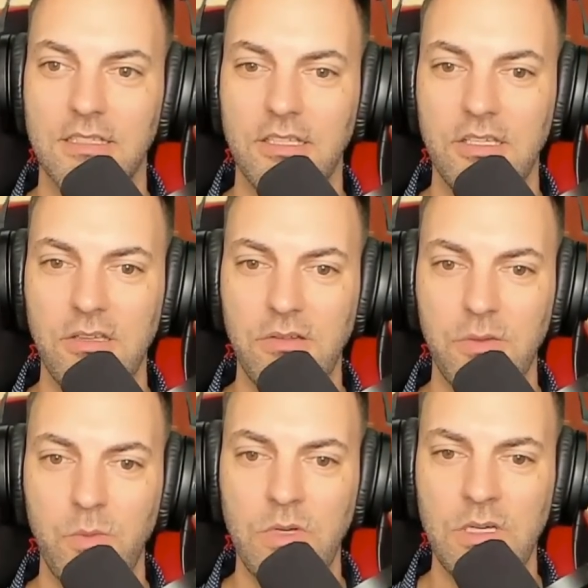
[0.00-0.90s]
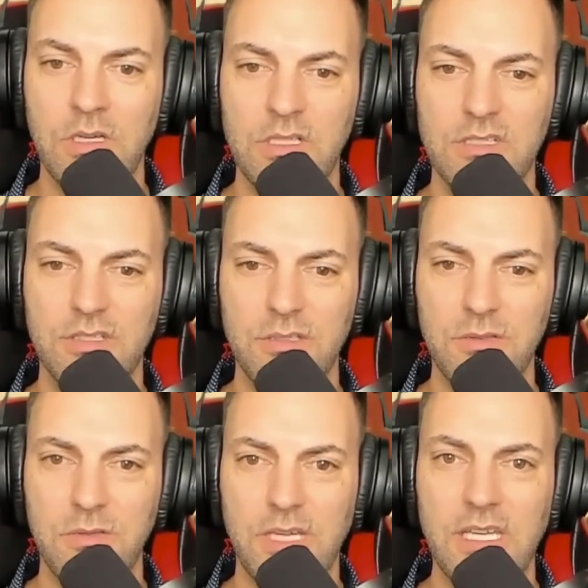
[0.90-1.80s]
You know you want to
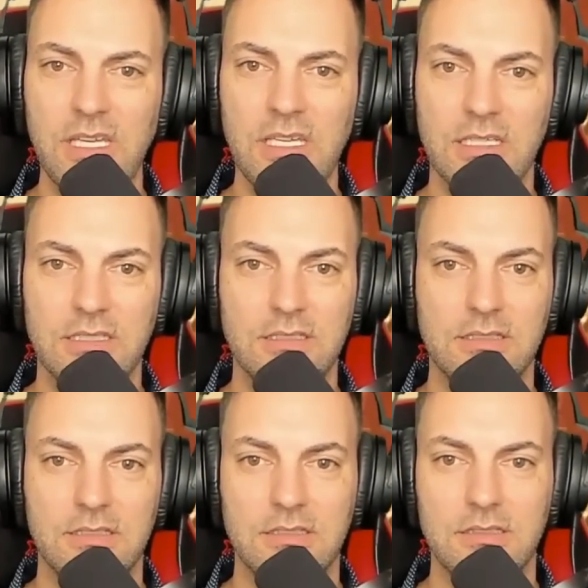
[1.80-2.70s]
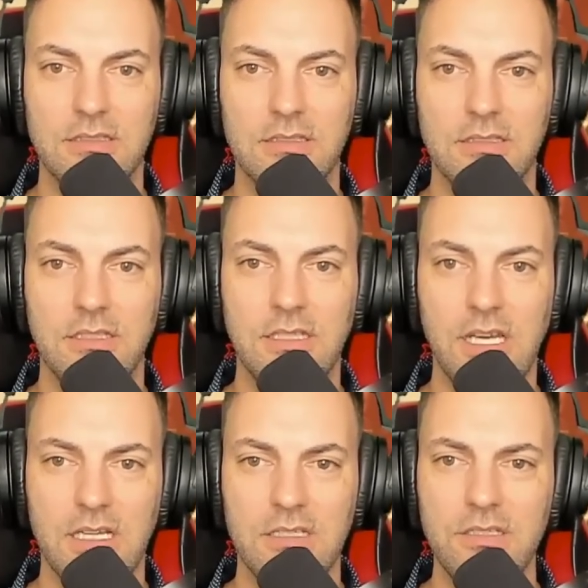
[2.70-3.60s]
do it. You
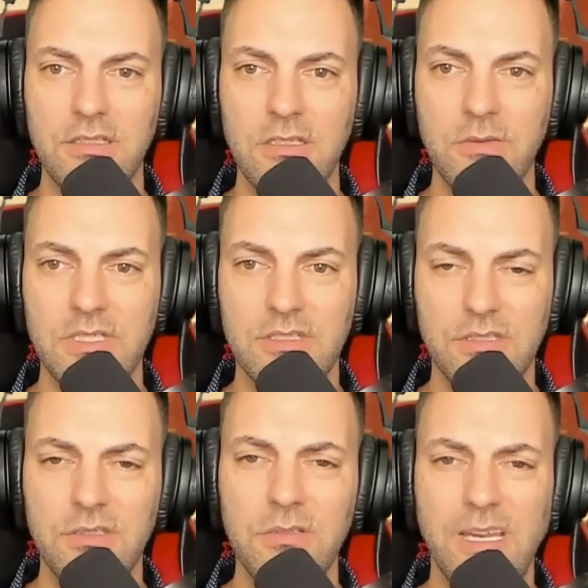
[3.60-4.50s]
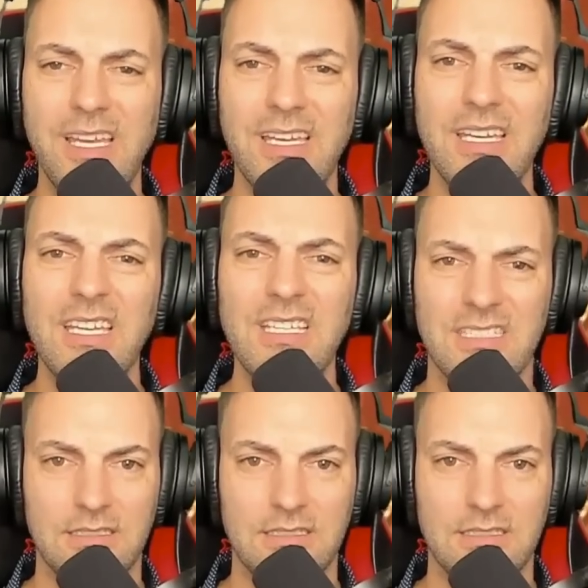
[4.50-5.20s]
gotta do it to it.